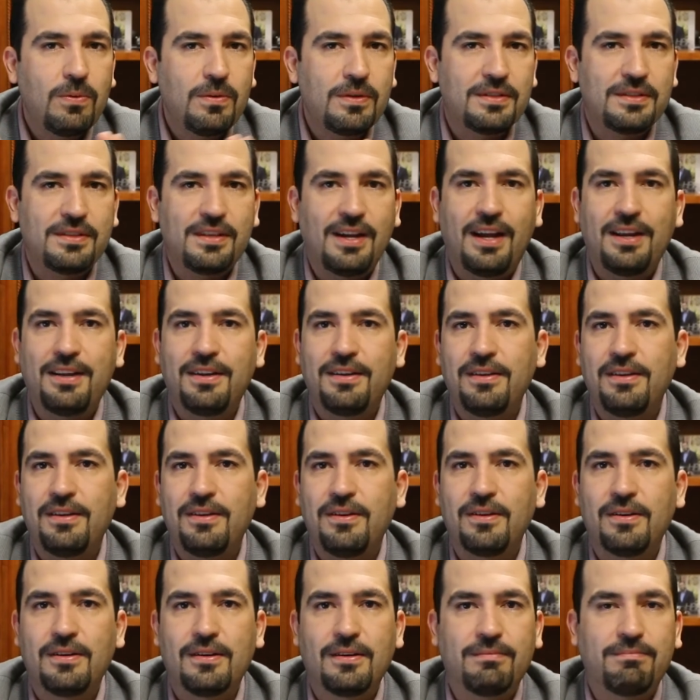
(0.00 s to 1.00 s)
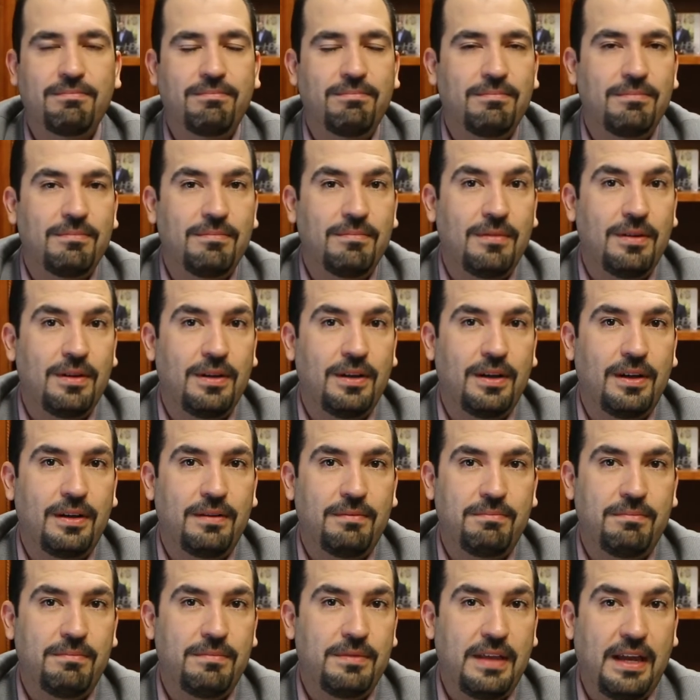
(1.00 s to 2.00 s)
It's not
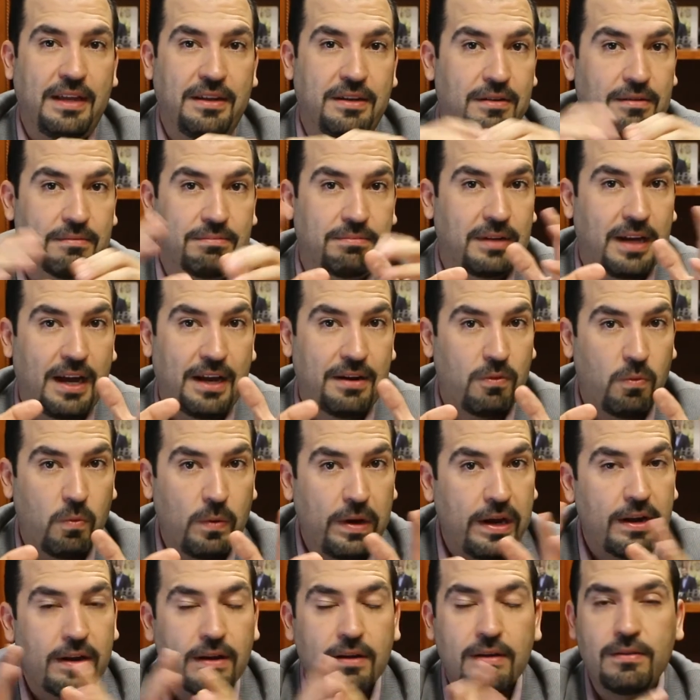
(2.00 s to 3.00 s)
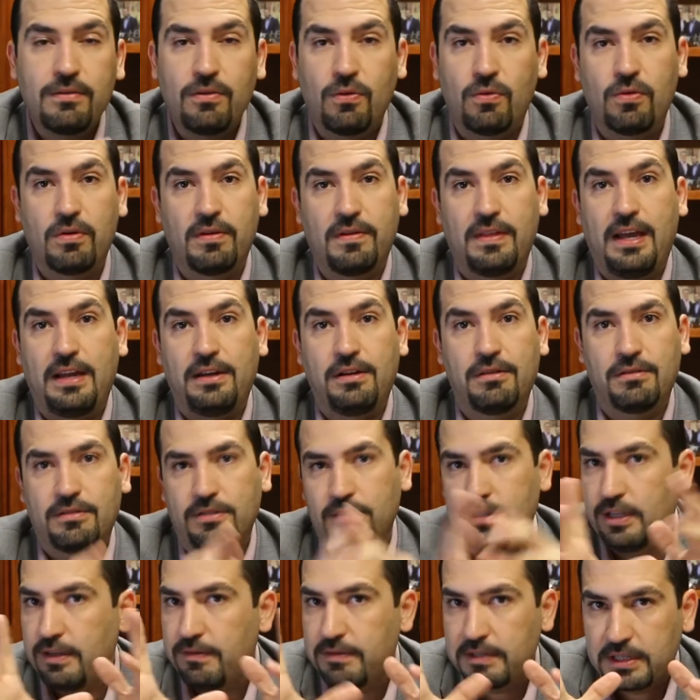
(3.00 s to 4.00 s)
that you're kind of weird or that your
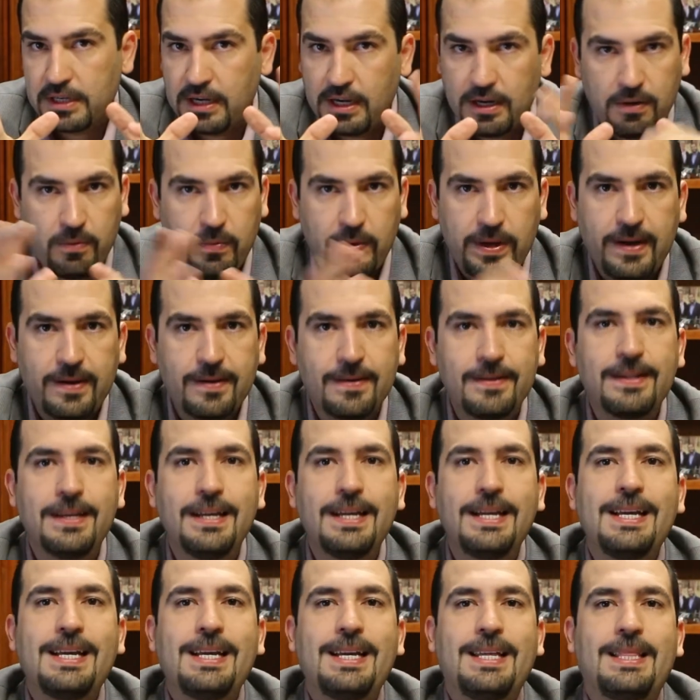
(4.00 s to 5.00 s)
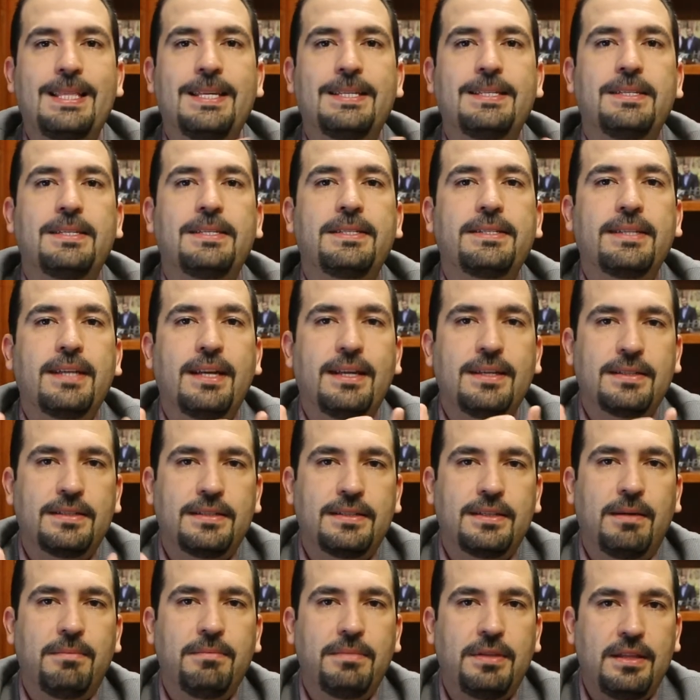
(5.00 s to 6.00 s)
sleeve is kind of weird. This is
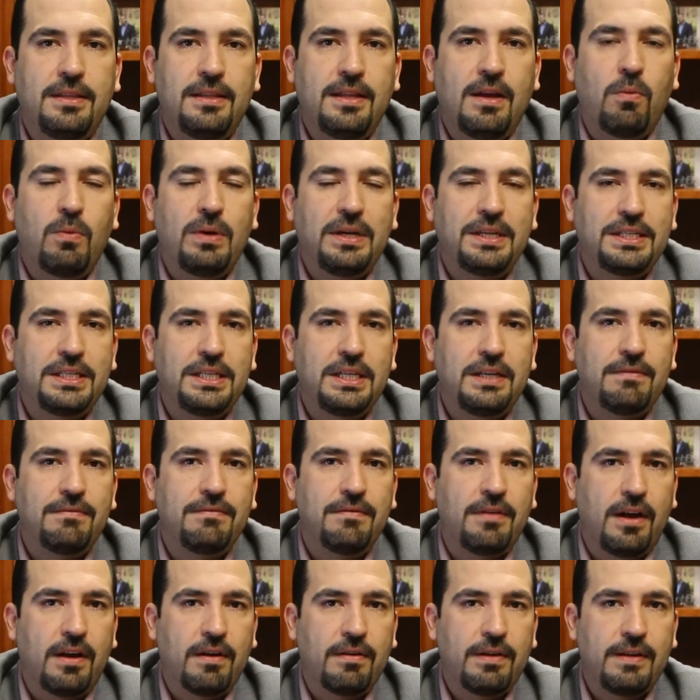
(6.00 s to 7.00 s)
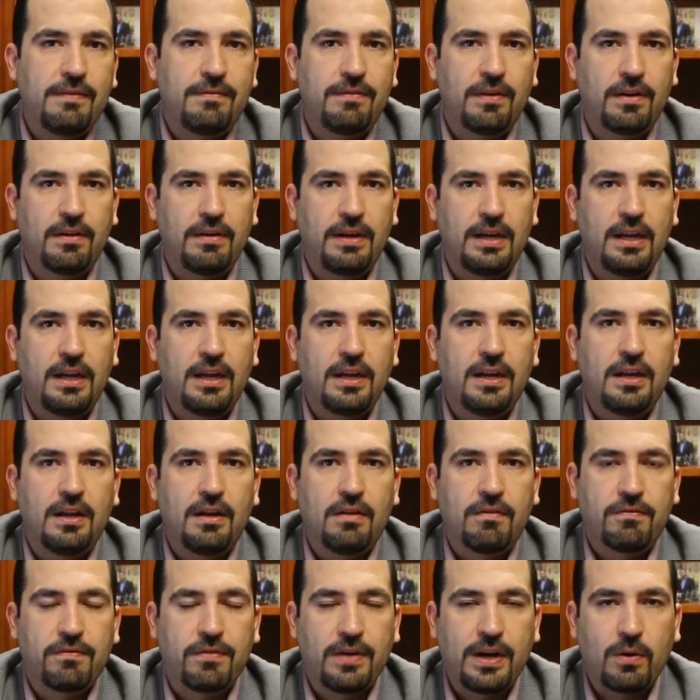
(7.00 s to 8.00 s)
something that we see very, very
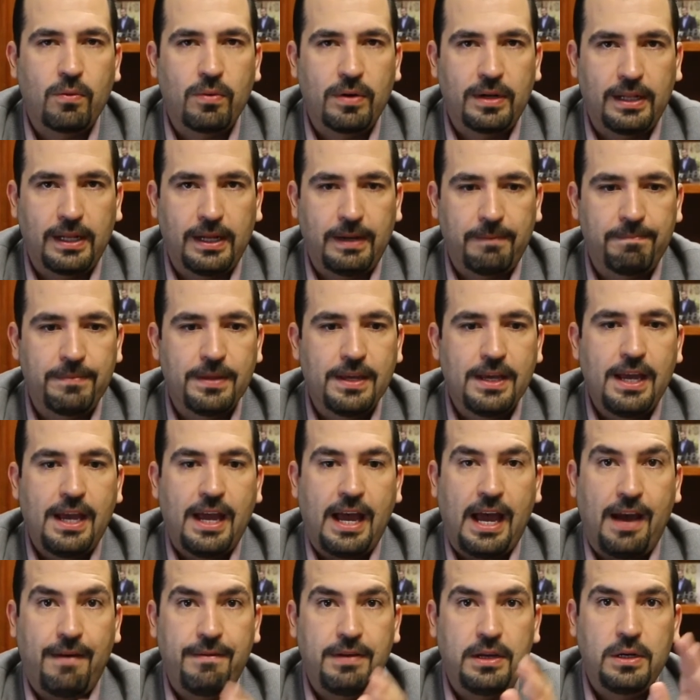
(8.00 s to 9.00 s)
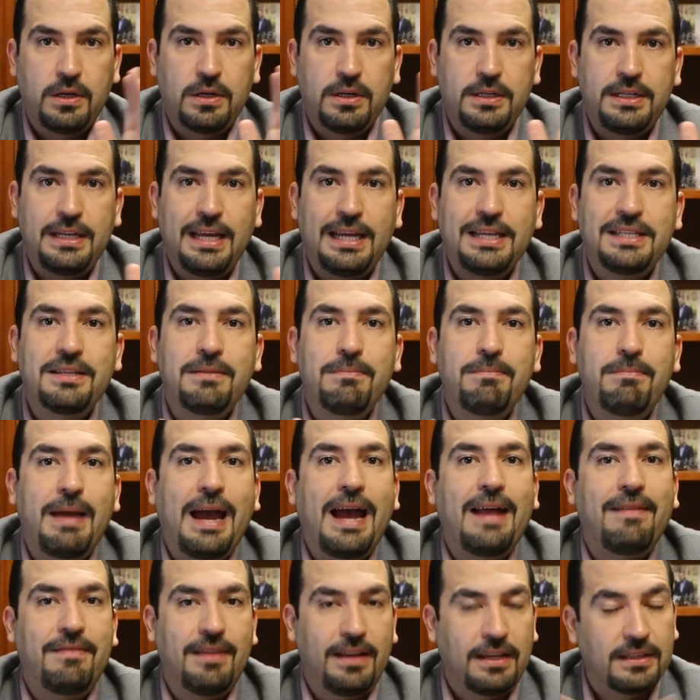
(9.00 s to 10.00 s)
frequently. Having good days and
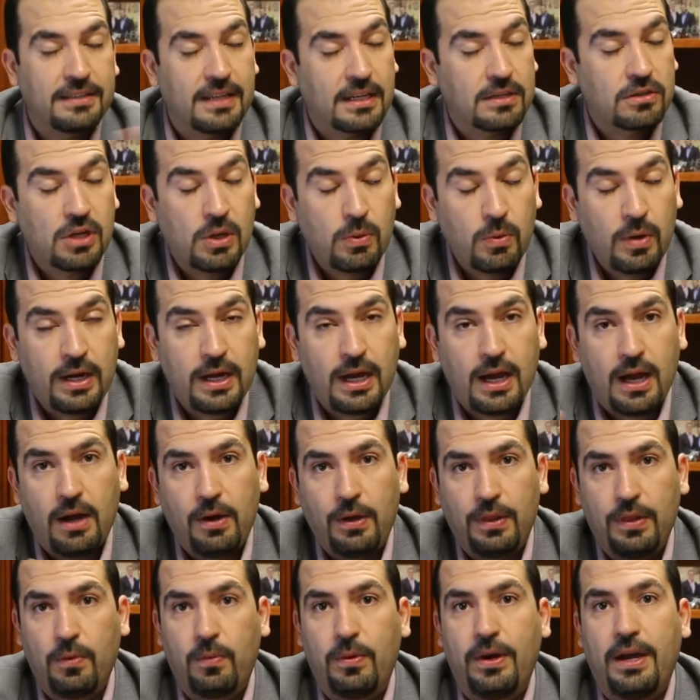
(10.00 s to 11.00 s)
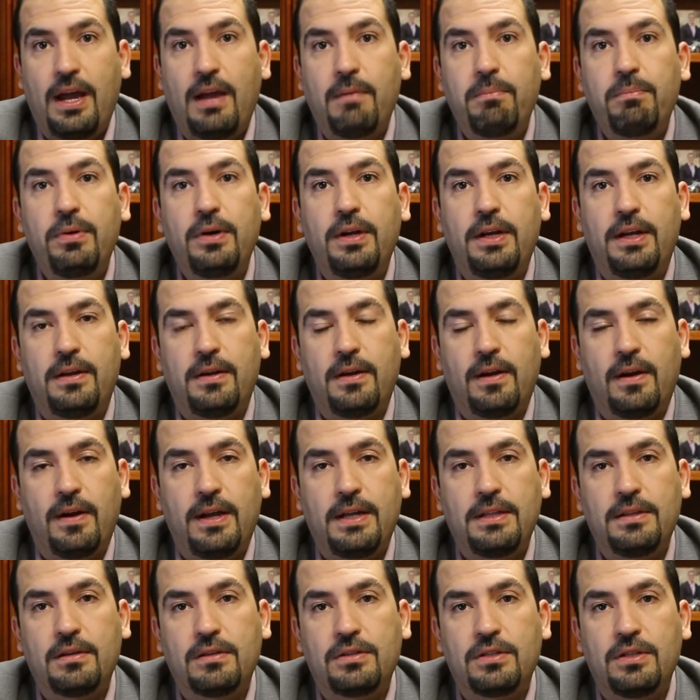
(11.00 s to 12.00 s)
bad days. That's the way I put it. All
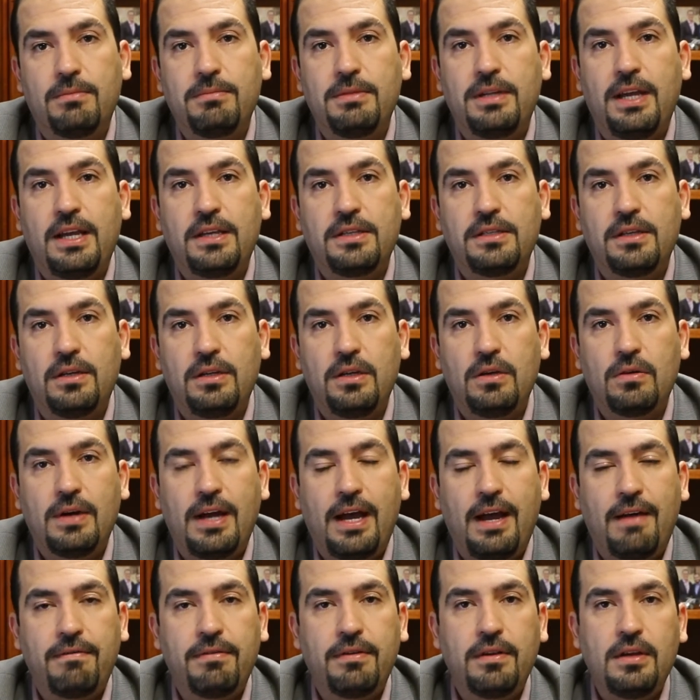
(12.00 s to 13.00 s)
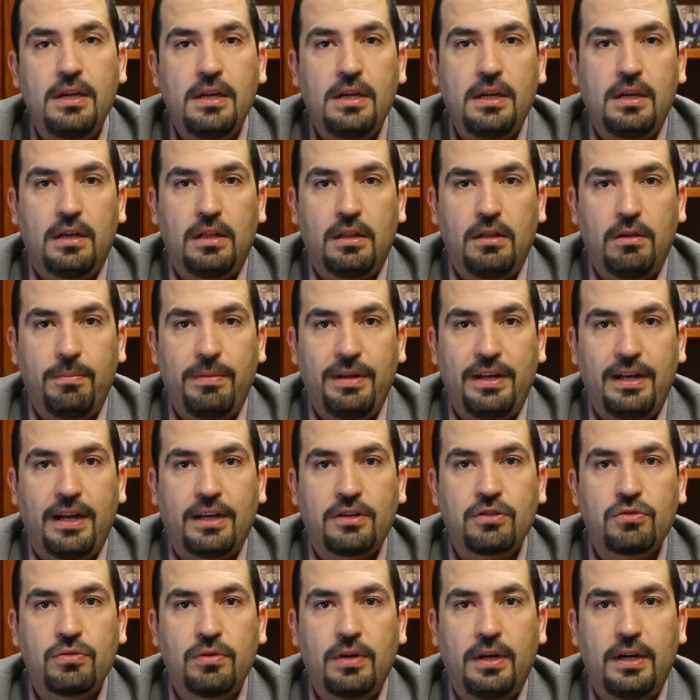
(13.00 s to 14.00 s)
right. There's some days that you'll have a little bit
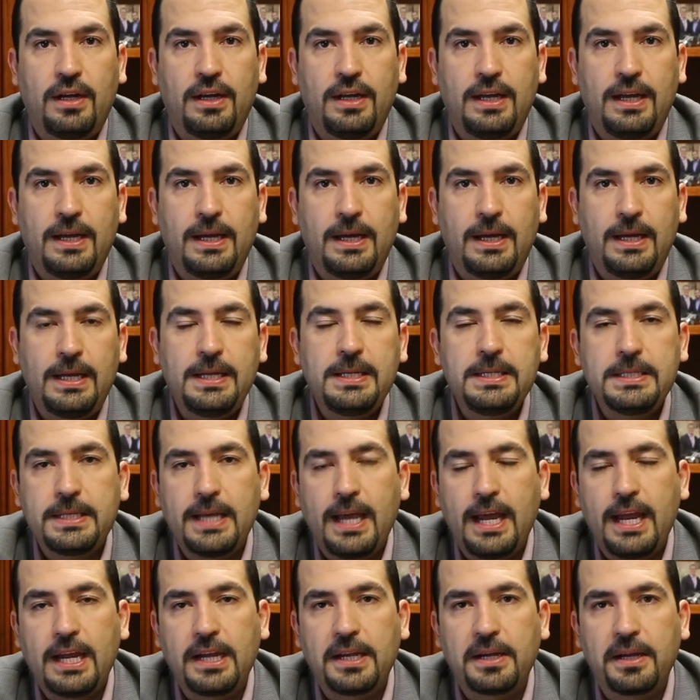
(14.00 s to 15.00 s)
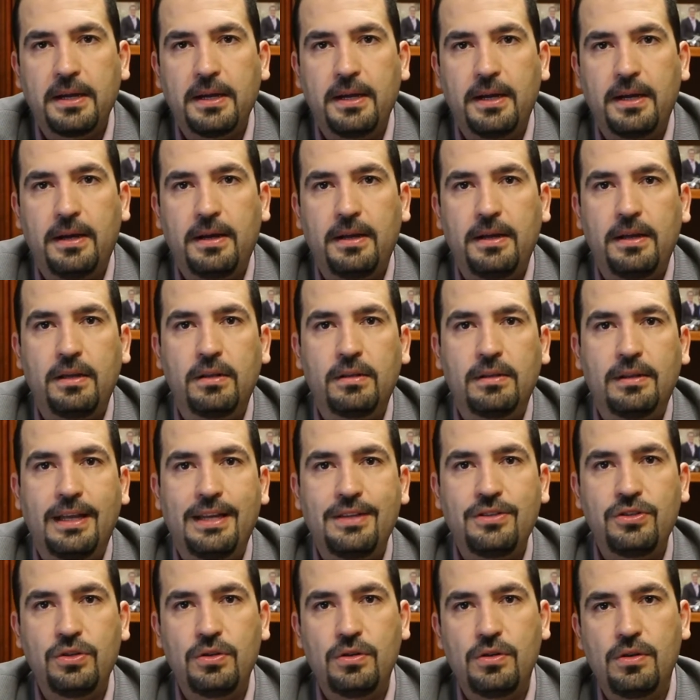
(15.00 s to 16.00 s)
extra intake. It'll
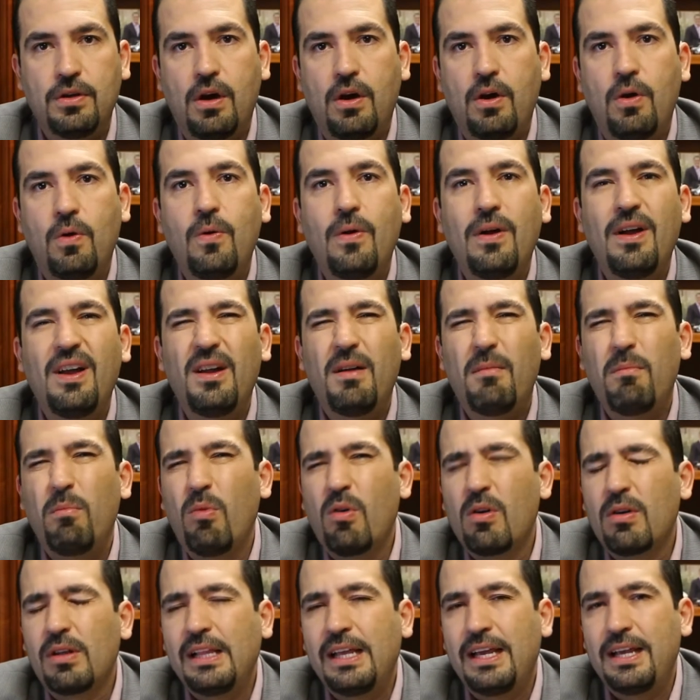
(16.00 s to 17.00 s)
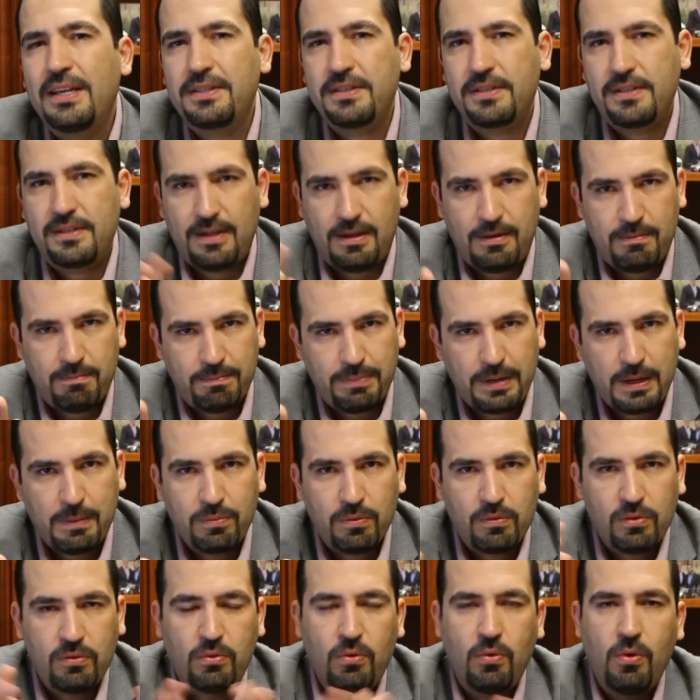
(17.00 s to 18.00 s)
let you know more or less, and
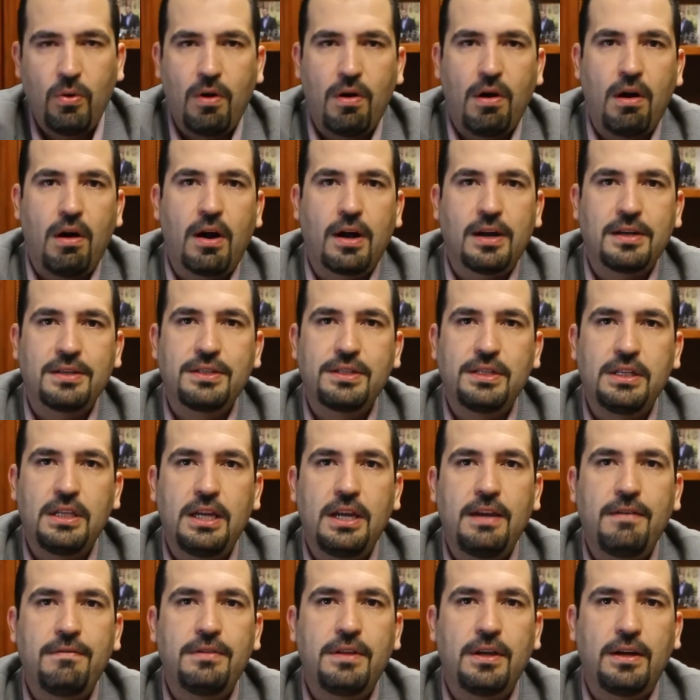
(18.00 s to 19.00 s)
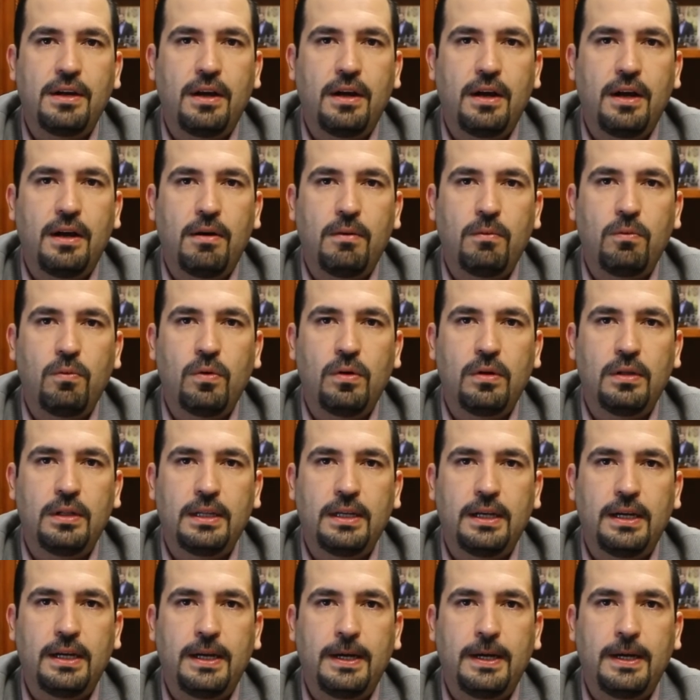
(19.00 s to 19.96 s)
people who are sleeved will